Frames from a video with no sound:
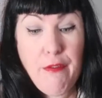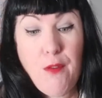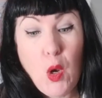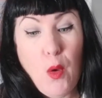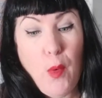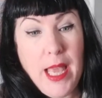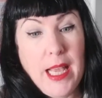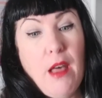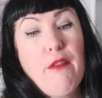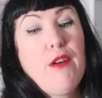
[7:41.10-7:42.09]

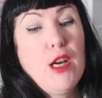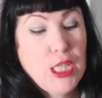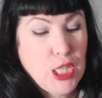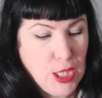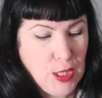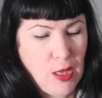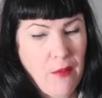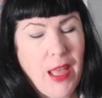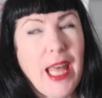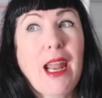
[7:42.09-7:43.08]
following versions
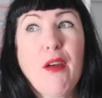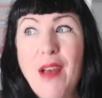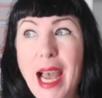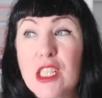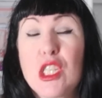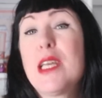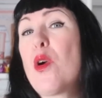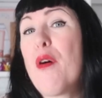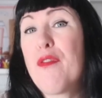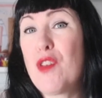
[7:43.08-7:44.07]
of it, and I've actually
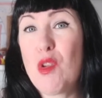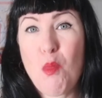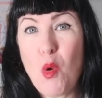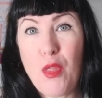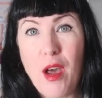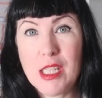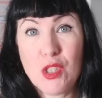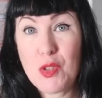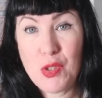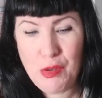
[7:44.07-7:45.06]
got a few more that I
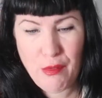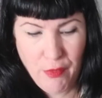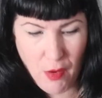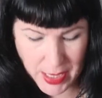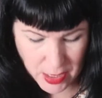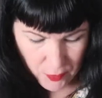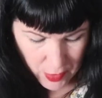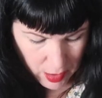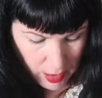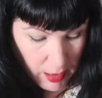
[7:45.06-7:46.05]
just couldn't find
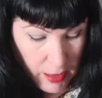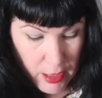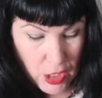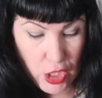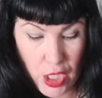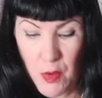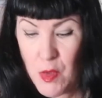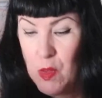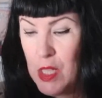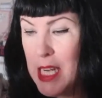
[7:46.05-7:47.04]
to show
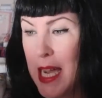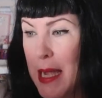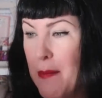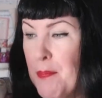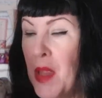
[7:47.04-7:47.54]
you today.